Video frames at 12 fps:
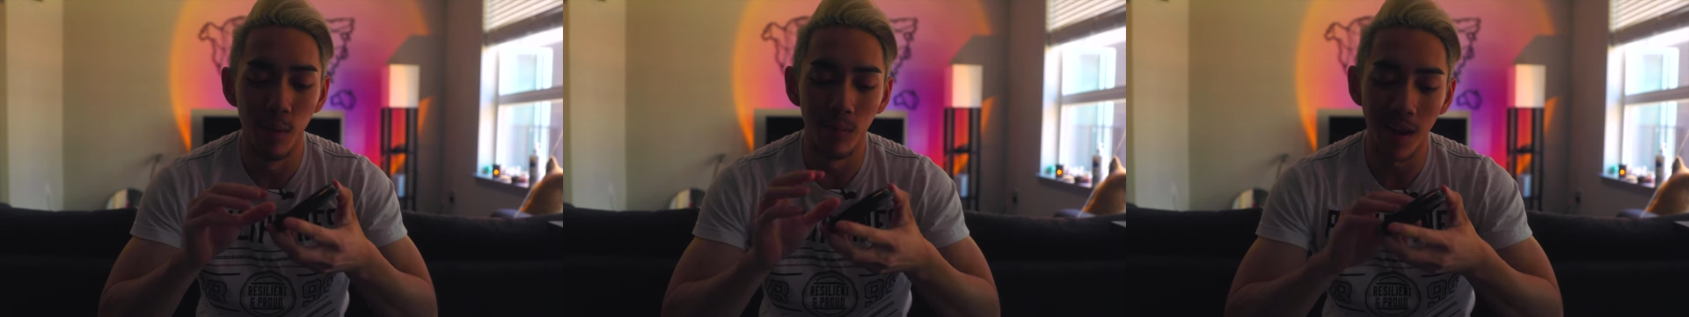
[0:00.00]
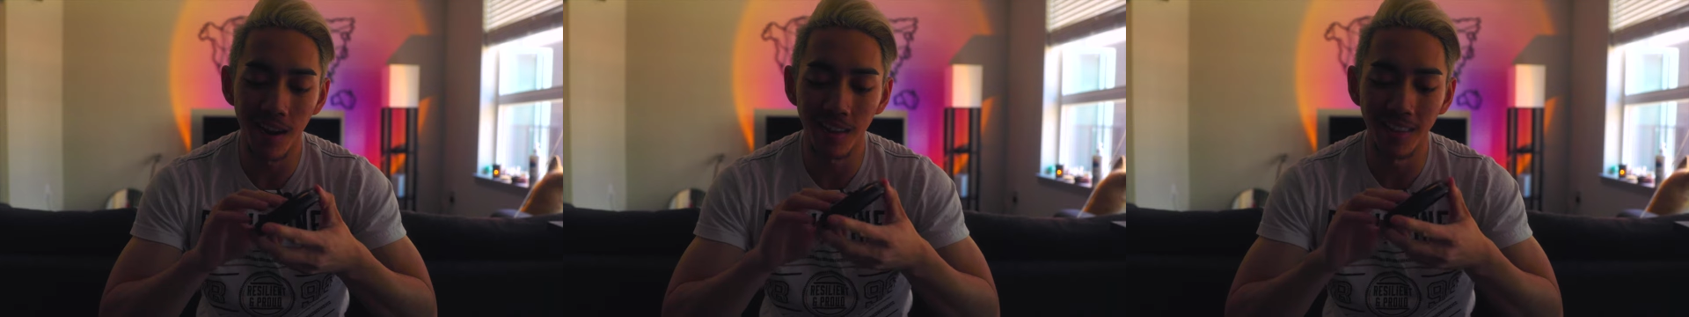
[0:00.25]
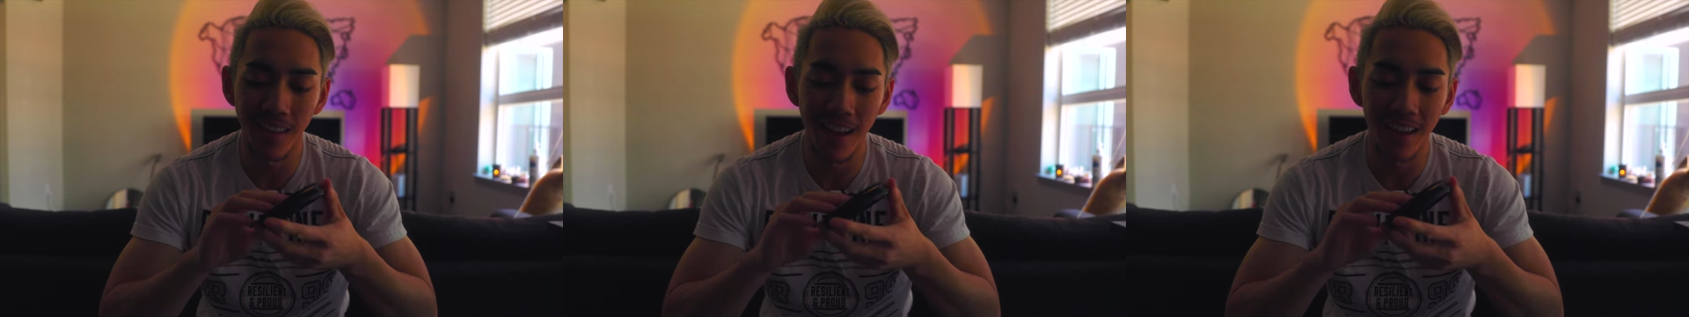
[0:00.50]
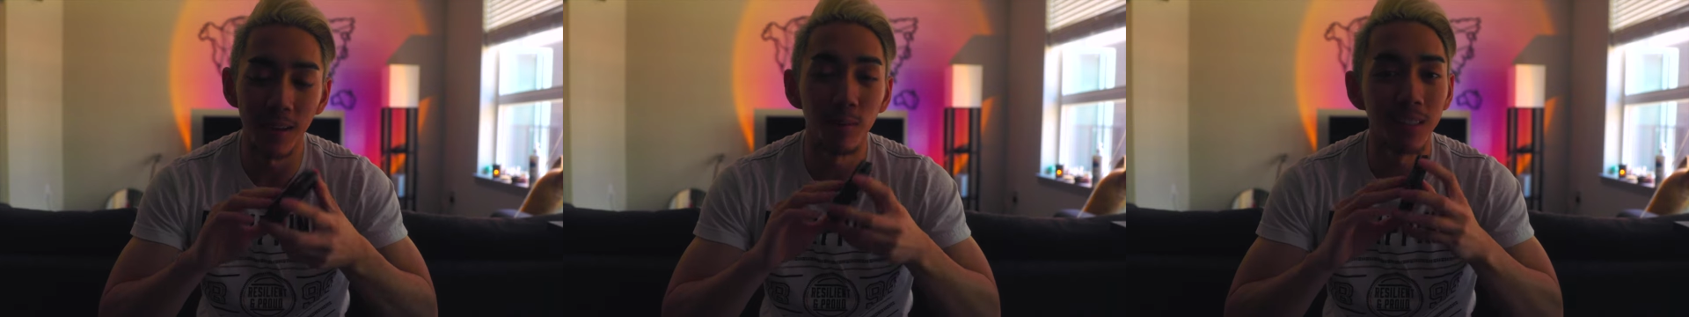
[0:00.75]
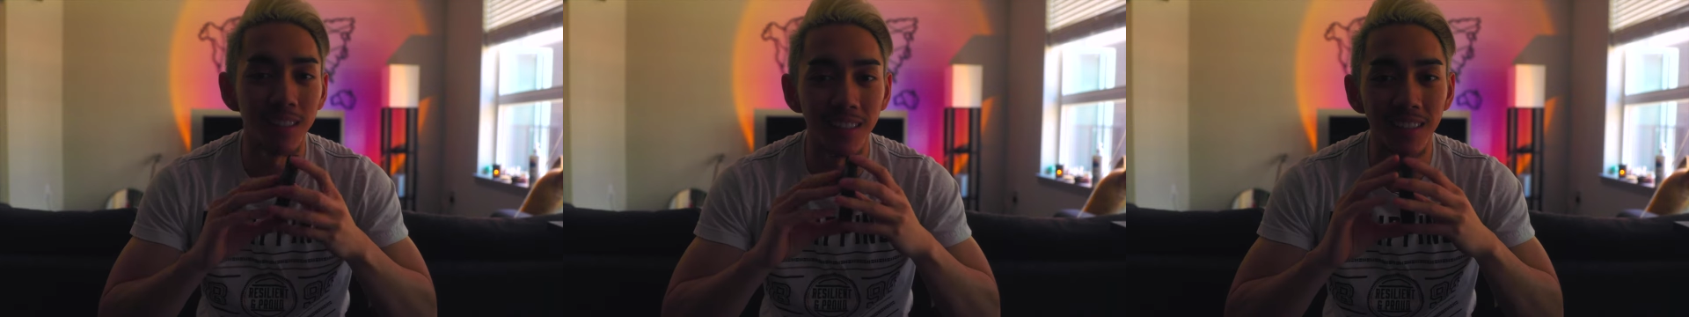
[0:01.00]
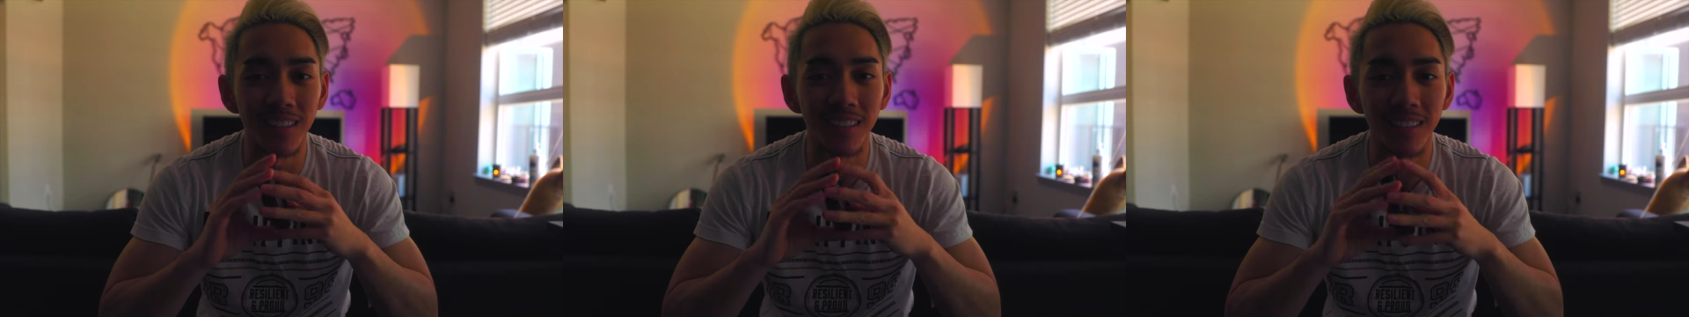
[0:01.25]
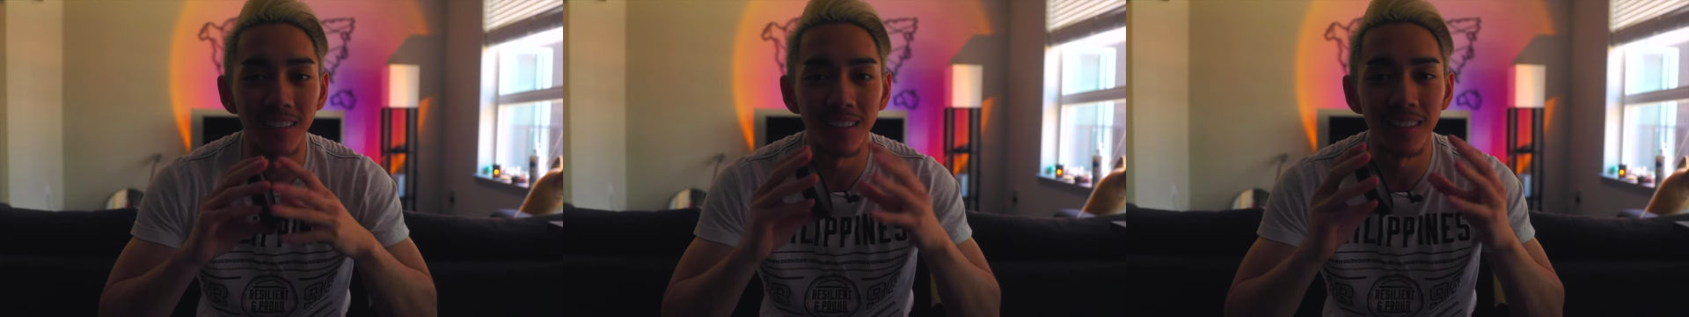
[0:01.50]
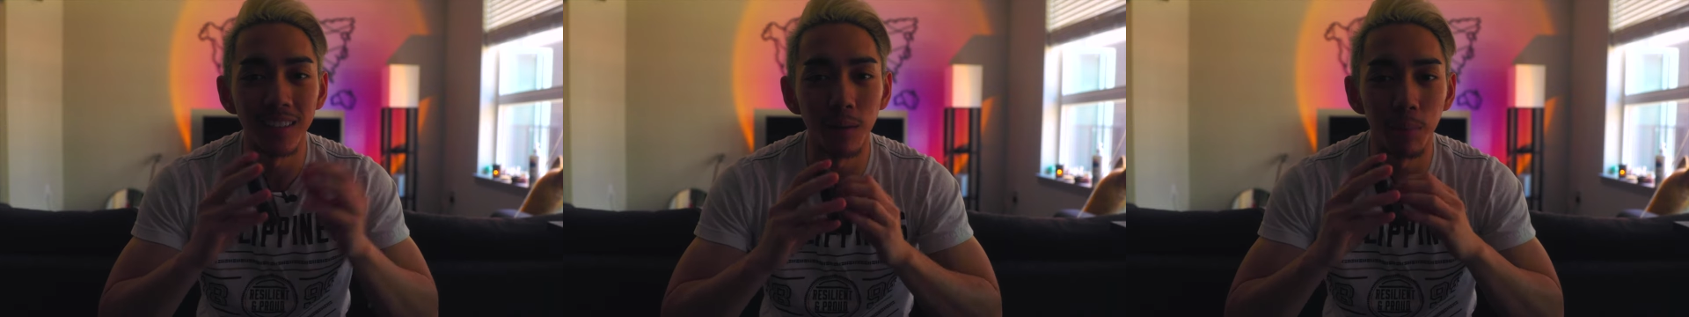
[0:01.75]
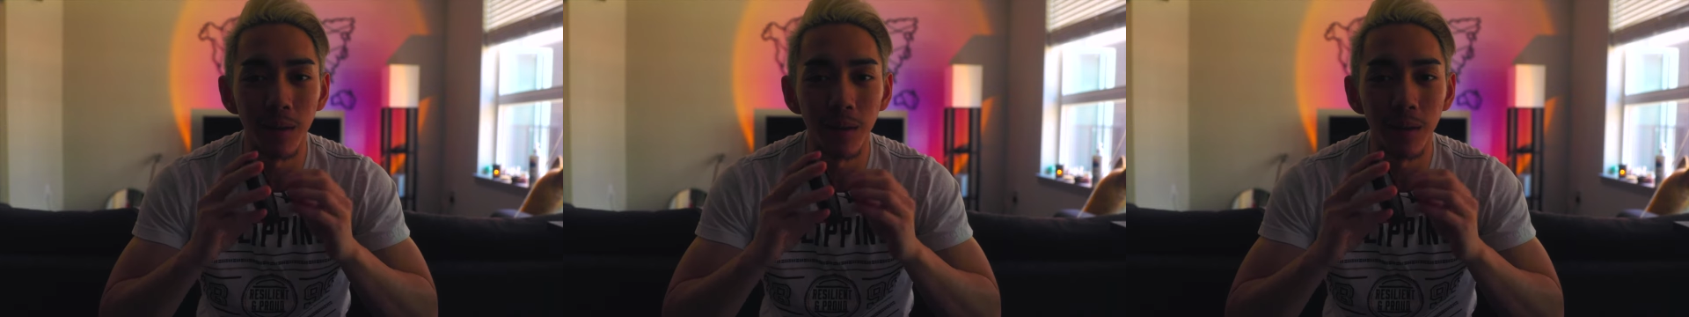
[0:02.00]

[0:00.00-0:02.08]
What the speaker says: Not gonna lie, it was a